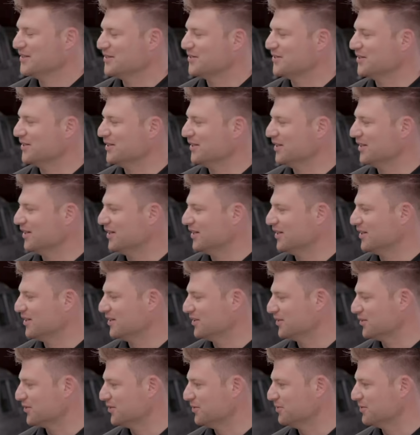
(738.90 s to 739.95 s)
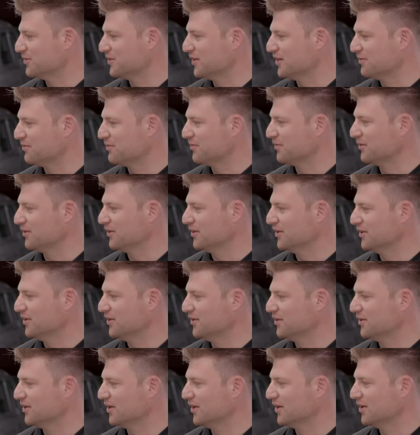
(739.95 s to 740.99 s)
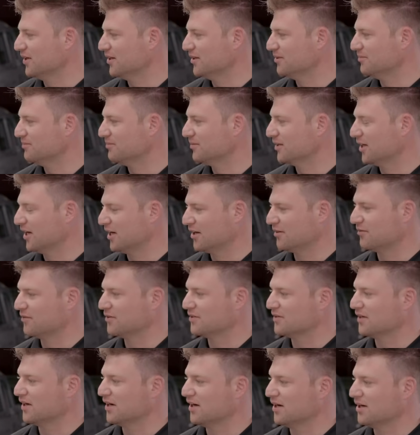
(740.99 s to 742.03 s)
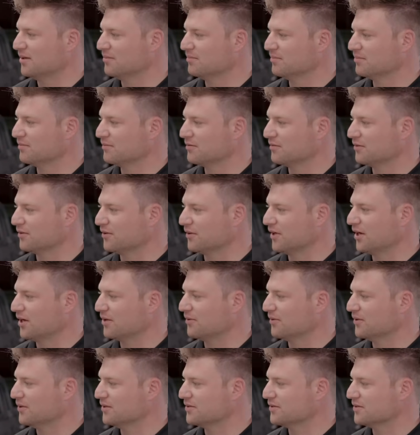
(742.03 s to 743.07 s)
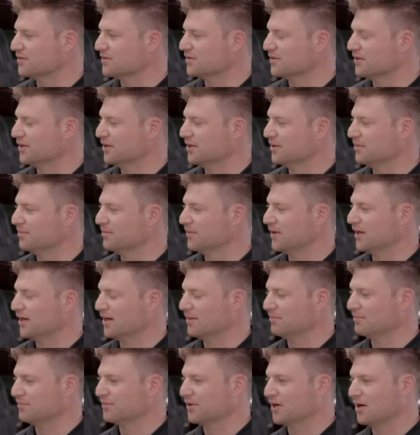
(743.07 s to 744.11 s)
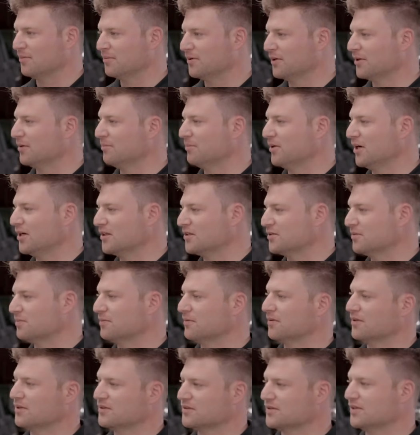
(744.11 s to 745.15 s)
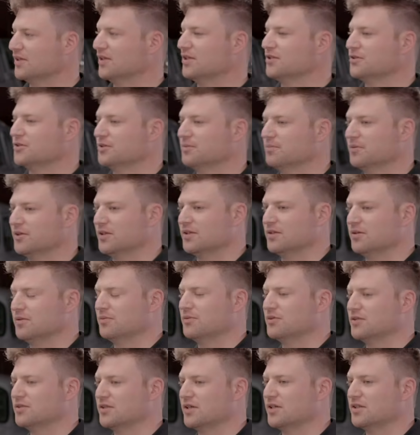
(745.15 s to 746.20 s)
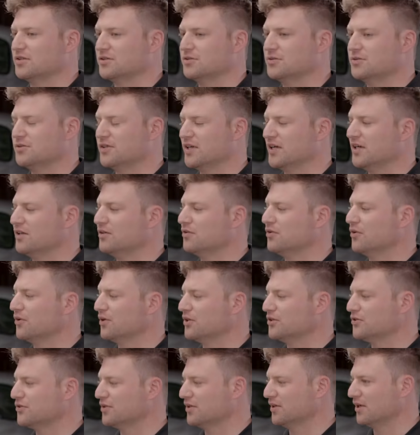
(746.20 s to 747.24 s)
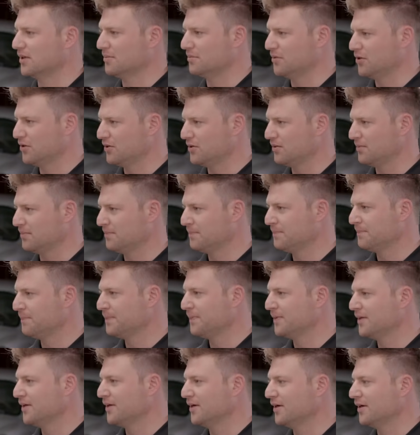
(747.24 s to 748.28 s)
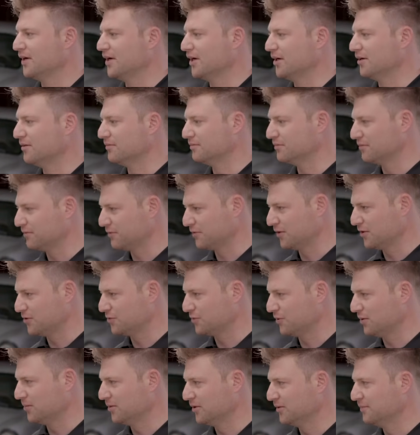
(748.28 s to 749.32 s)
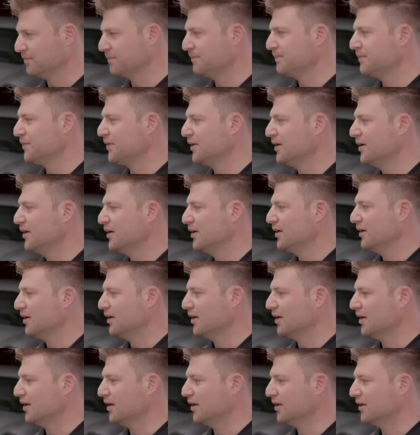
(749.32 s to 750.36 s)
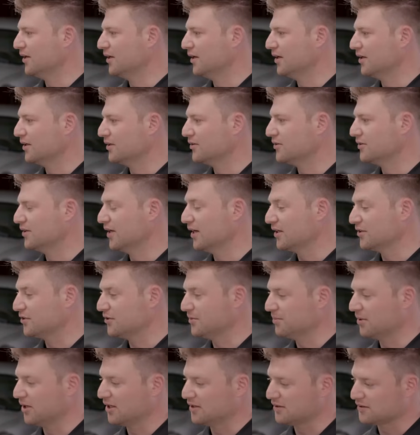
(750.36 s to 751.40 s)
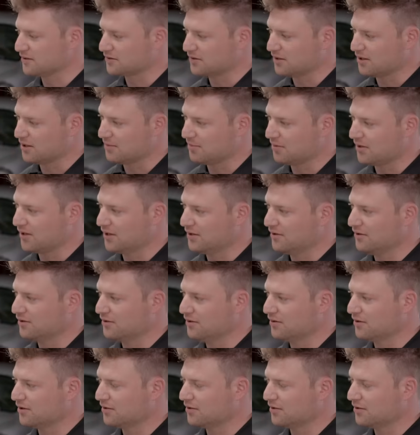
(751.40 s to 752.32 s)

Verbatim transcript: She, uh, she was definitely um, ahead of her time for a lot of reasons. Her name, and I'm probably going to botch the pronunciation, but it, it was uh, Suzanne Deutsch de la Meute, right. uh, French woman. And uh, yeah, she bought this car brand new.